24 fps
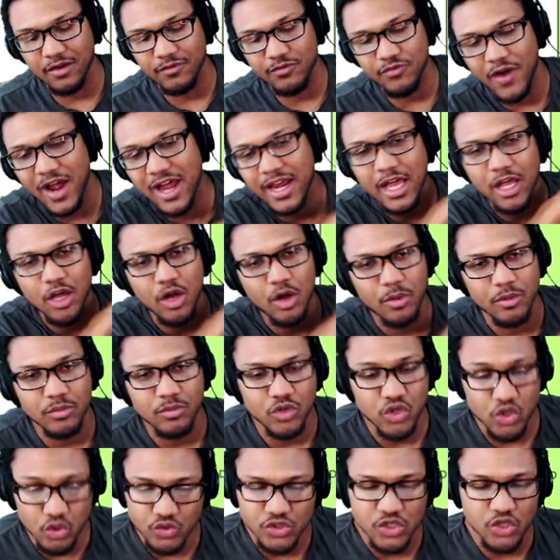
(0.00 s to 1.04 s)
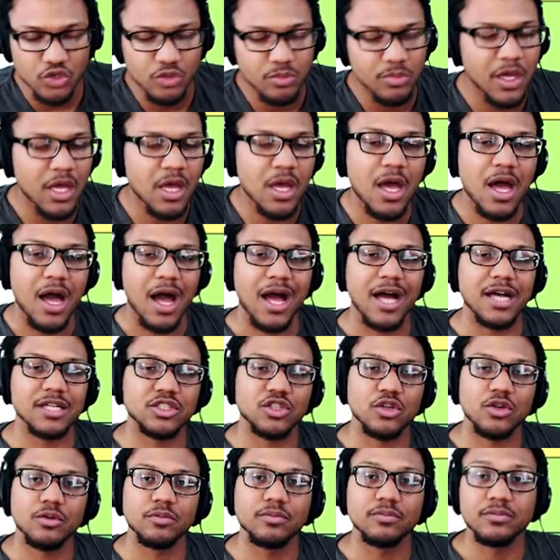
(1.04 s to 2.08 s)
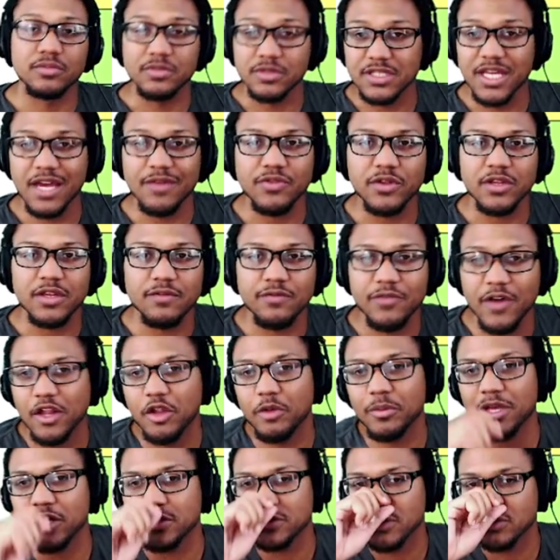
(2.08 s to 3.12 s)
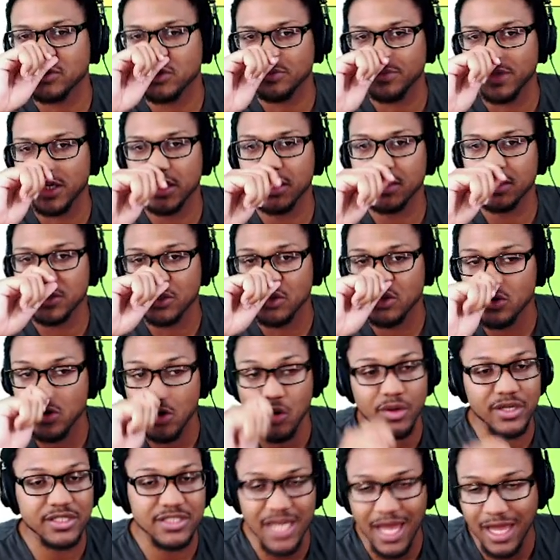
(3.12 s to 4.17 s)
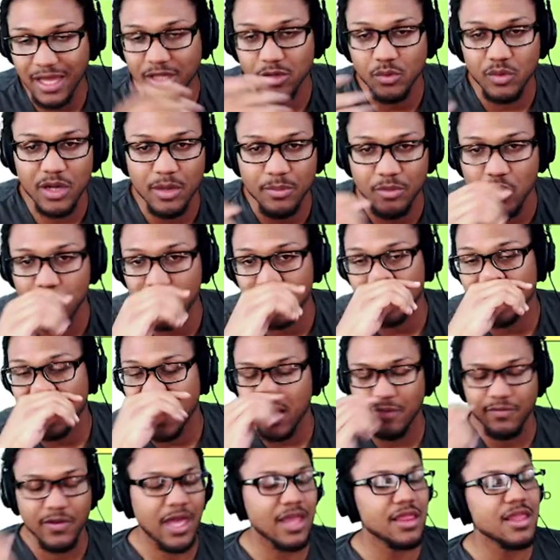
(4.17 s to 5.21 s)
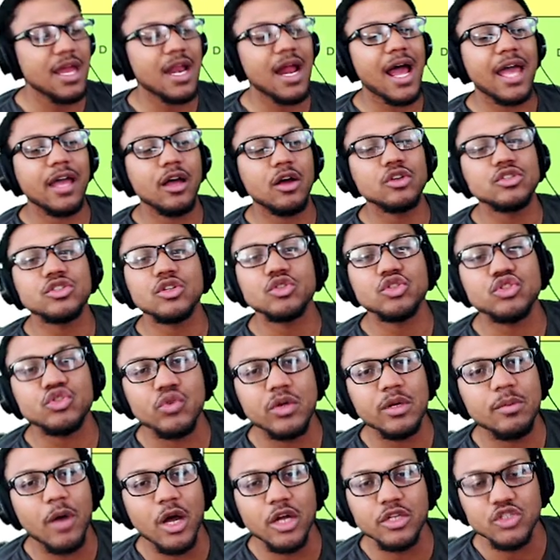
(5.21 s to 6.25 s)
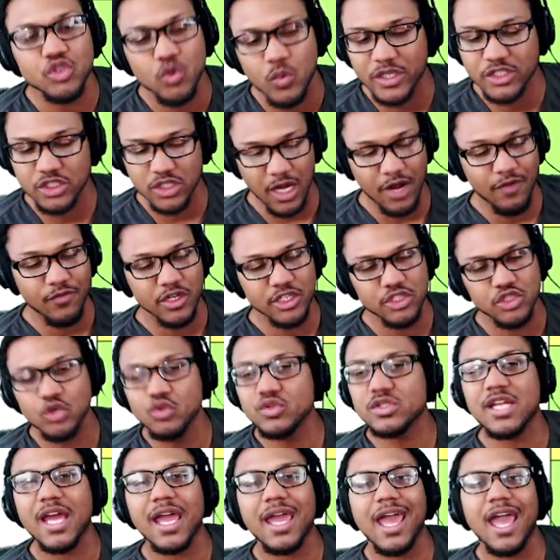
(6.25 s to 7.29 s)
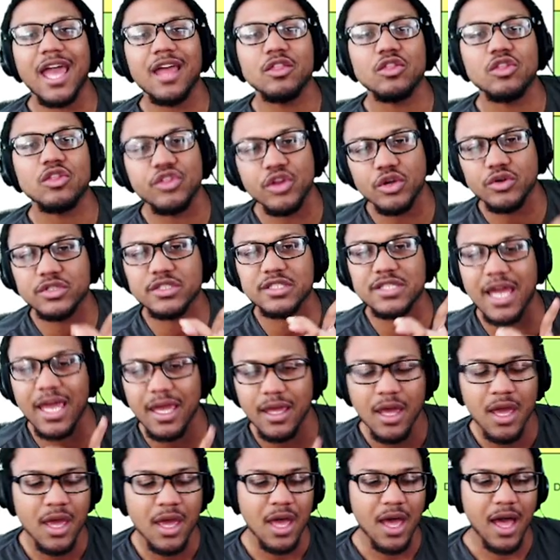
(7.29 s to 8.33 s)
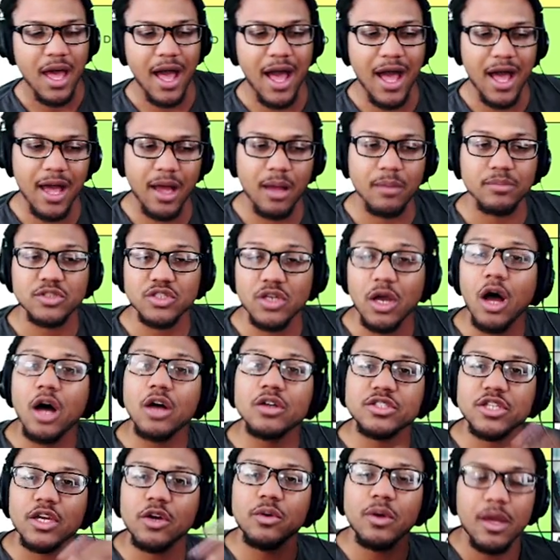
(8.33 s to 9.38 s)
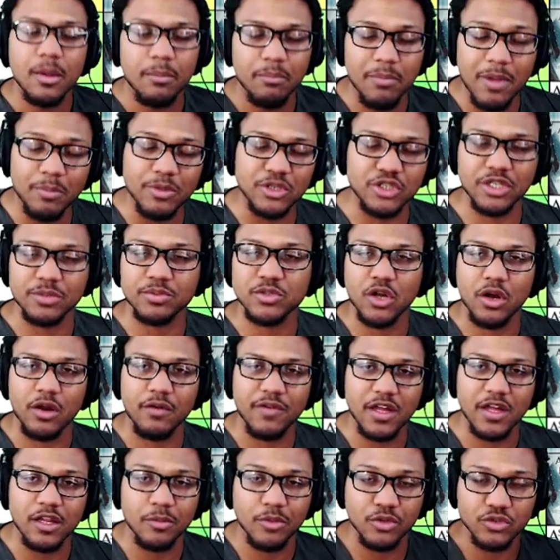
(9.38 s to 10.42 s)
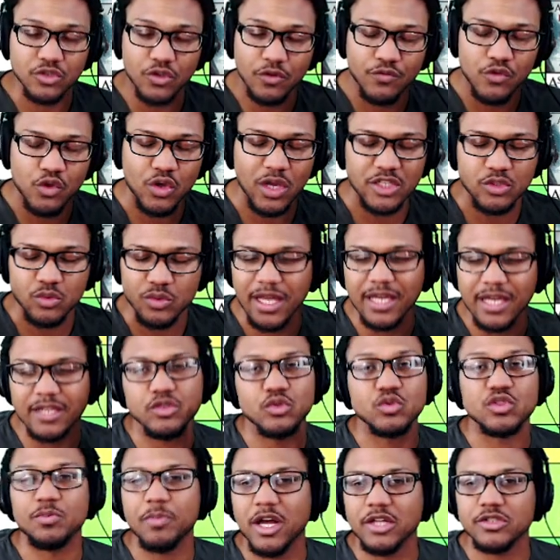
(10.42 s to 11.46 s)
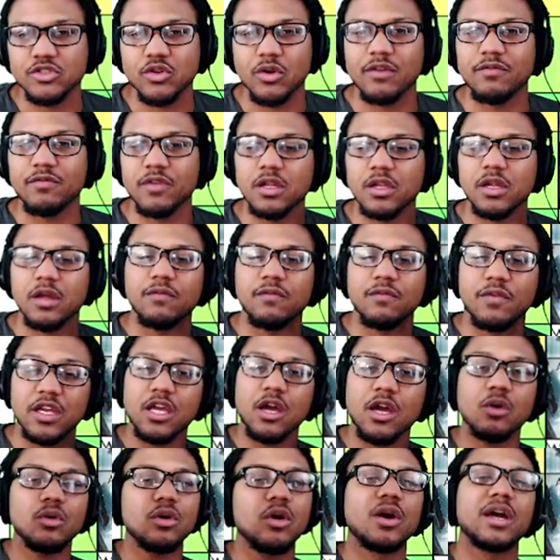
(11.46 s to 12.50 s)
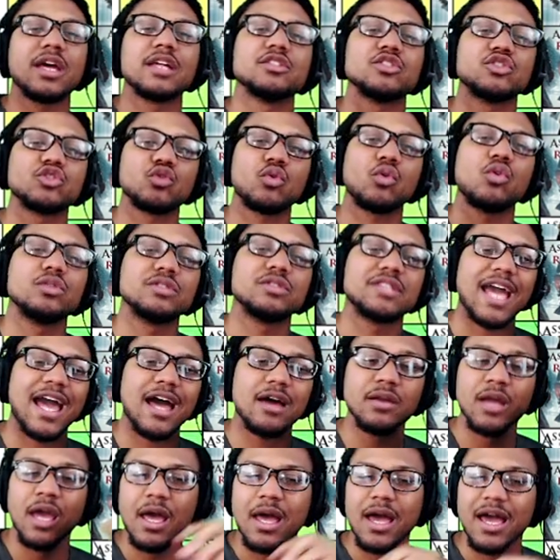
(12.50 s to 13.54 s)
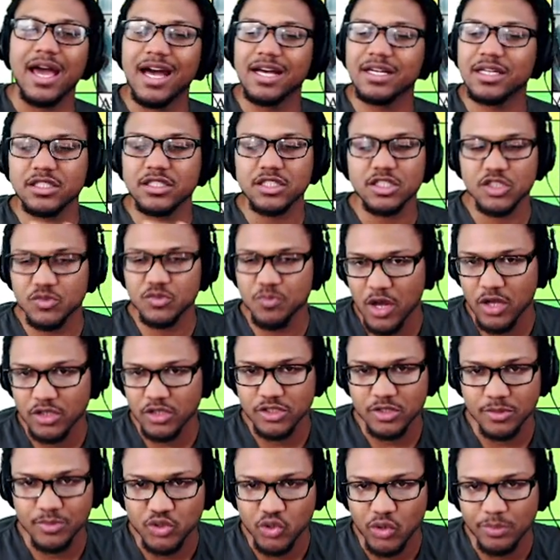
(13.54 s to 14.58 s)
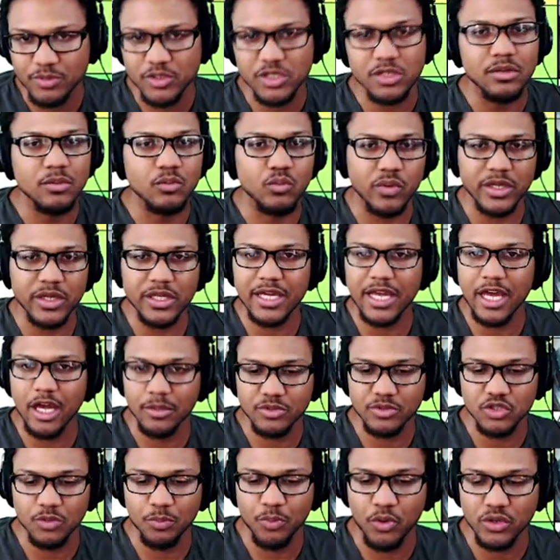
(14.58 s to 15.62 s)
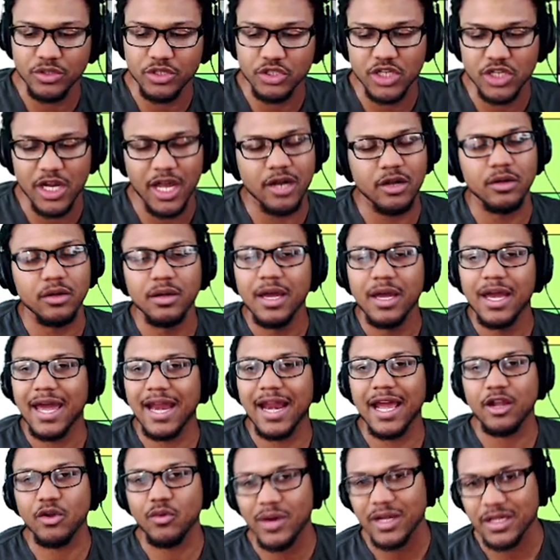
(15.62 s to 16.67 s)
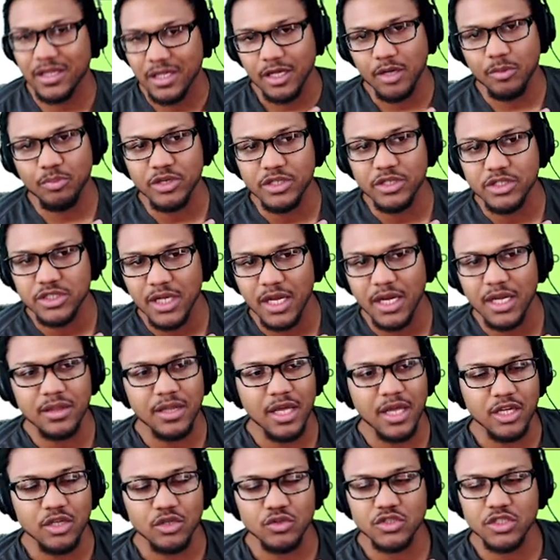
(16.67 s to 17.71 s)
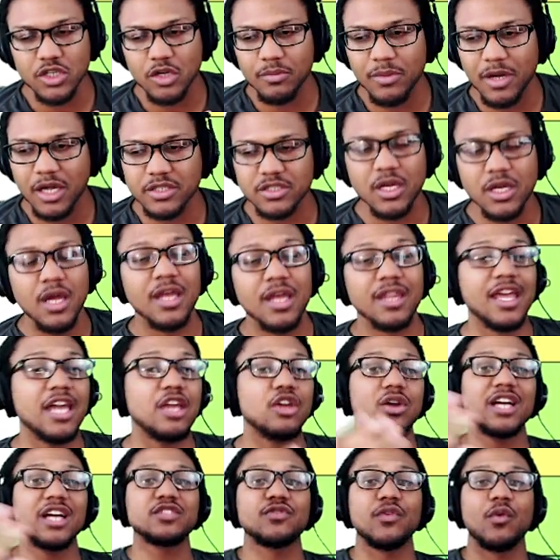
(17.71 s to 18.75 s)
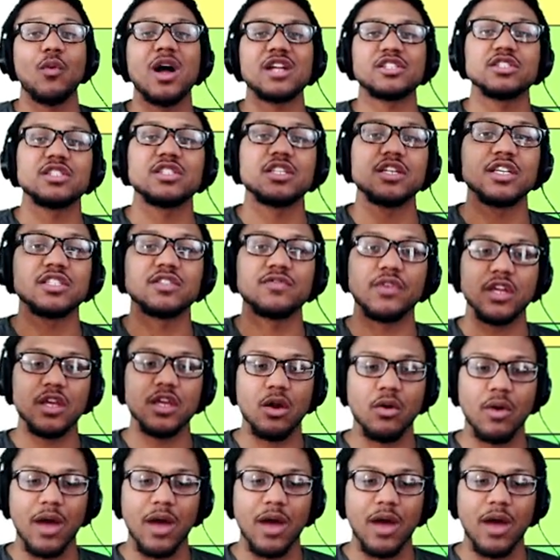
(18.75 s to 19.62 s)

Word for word: Friday on YouTube. Uh, so definitely follow me on social media so you know exactly when I'm going live. And then I also stream on Twitch every Tuesday and Thursday. Uh, so also, memberships are available. So if you guys would like to sponsor a video, go ahead and scroll down. Uh, it's a small subscription, really helps support the channel, and I greatly appreciate it. Thank you so much. Thank you guys for watching today's video. I